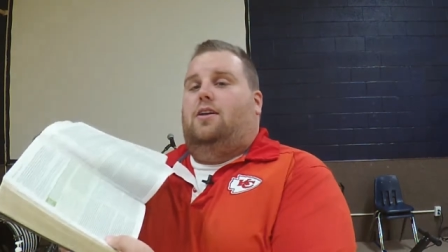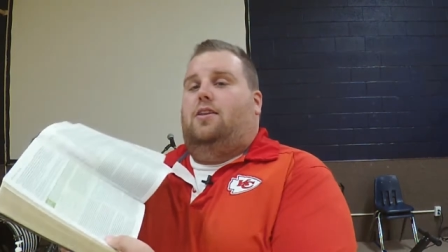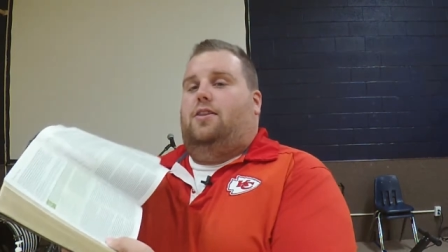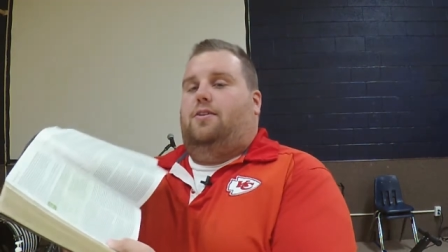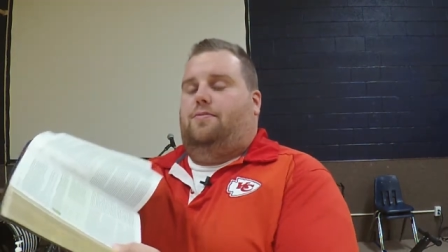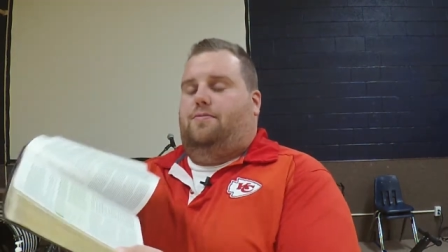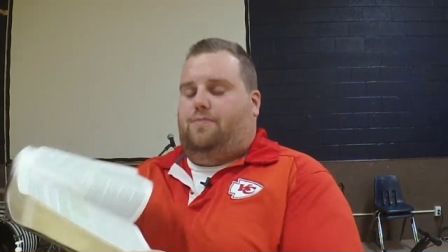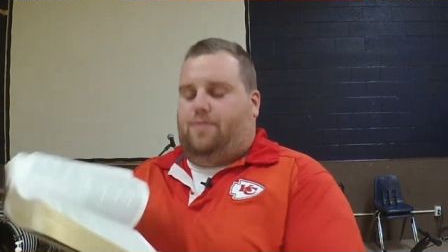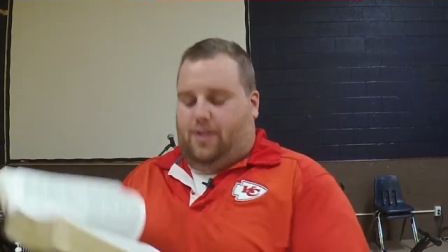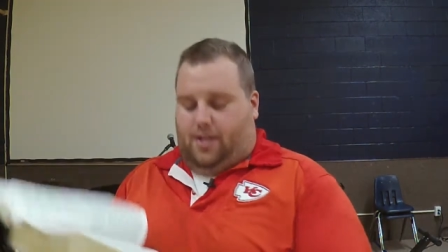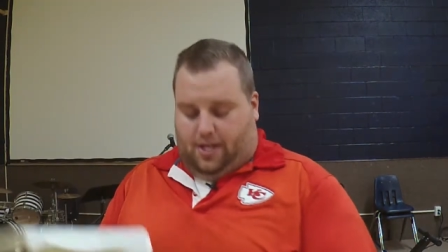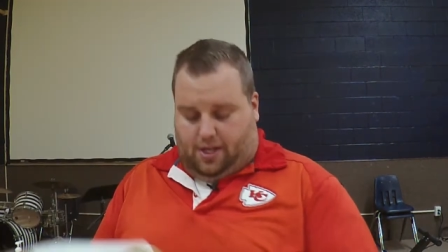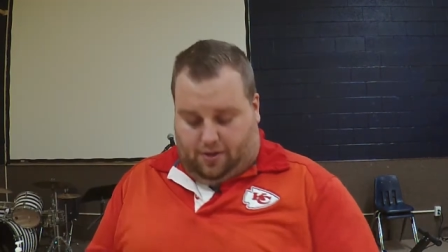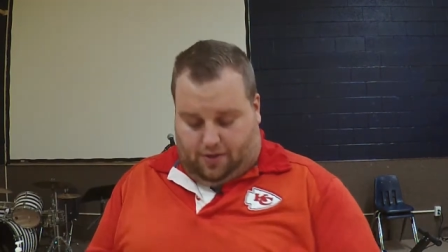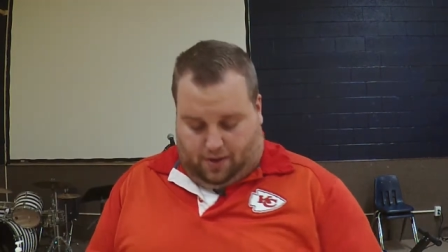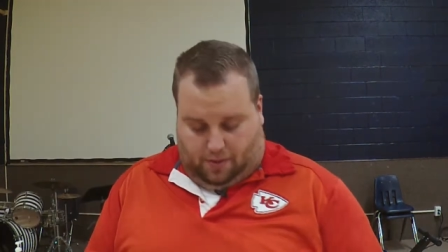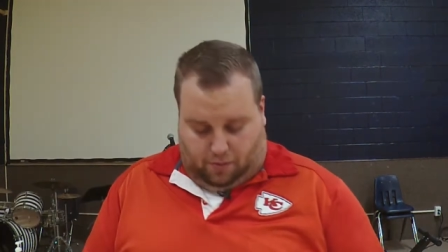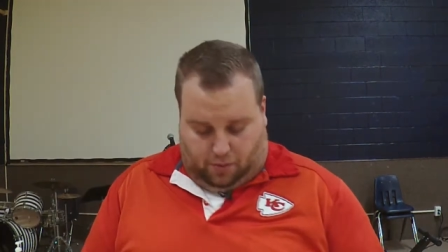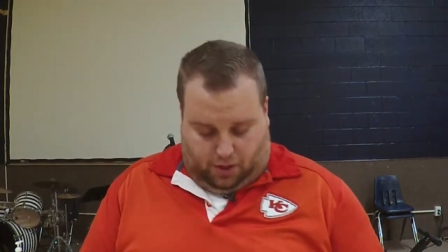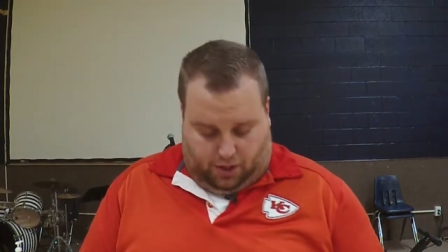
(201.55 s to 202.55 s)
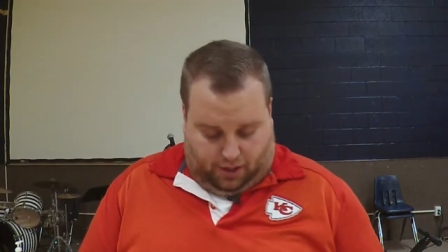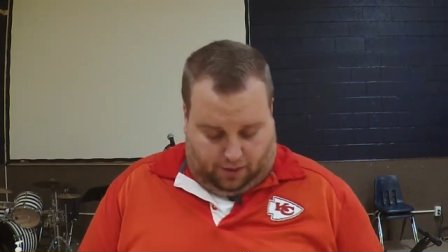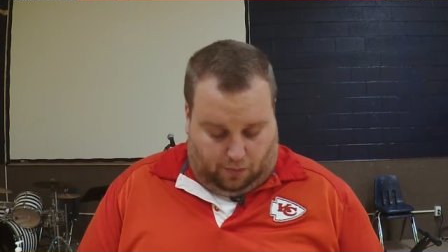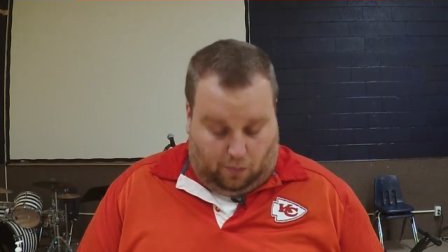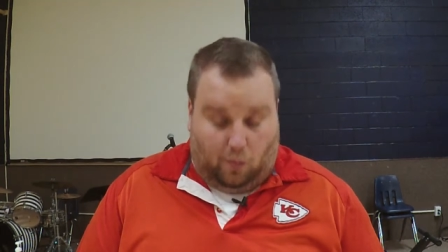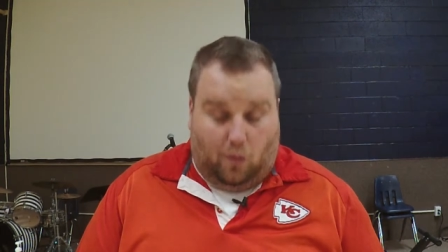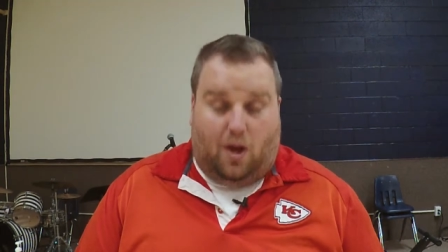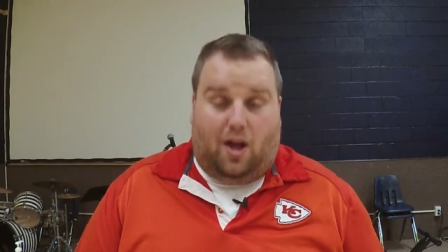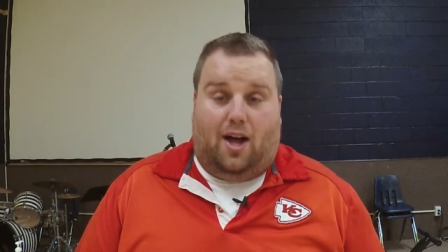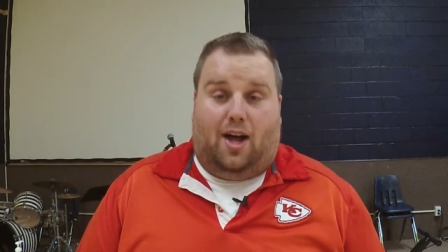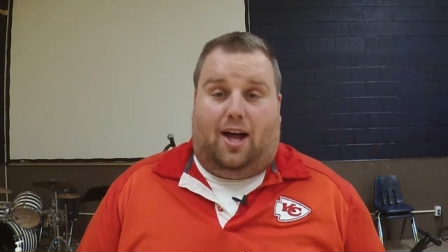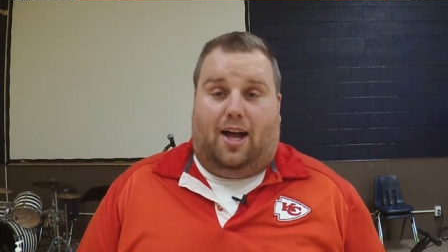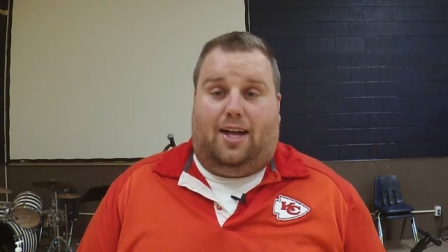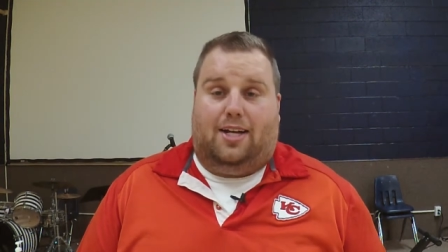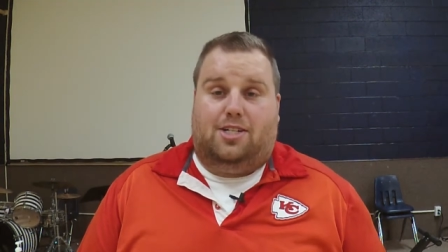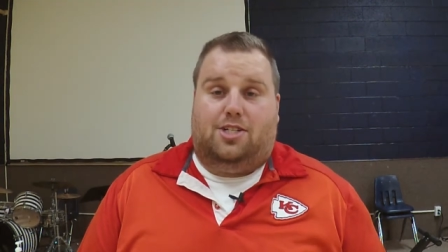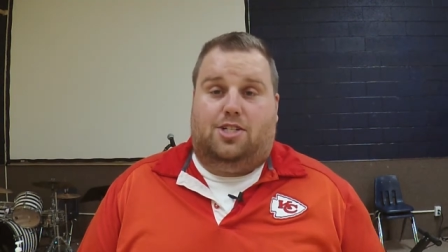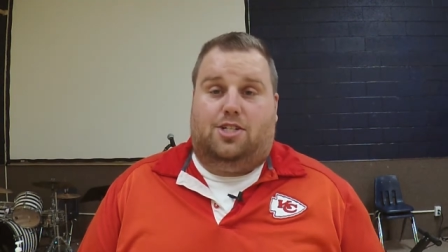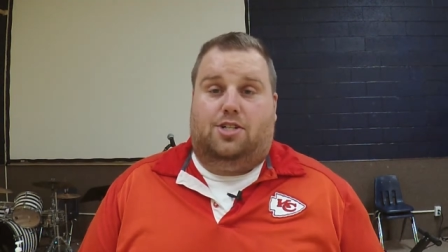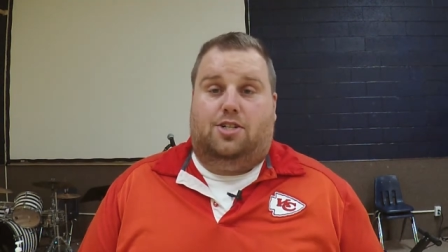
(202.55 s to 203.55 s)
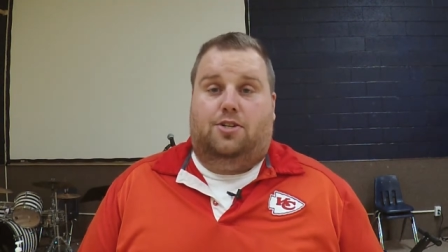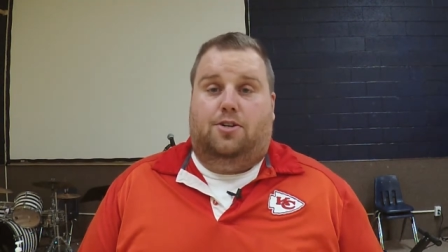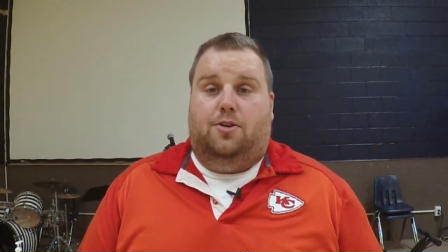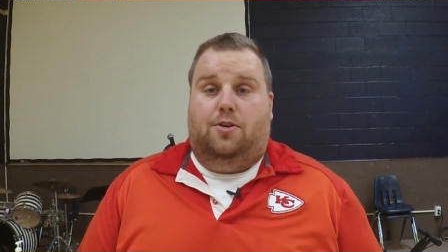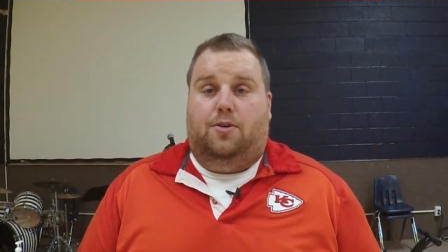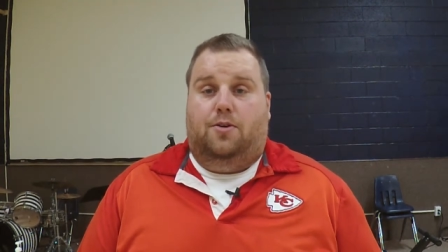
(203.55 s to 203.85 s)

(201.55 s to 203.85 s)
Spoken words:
The video that we're going to watch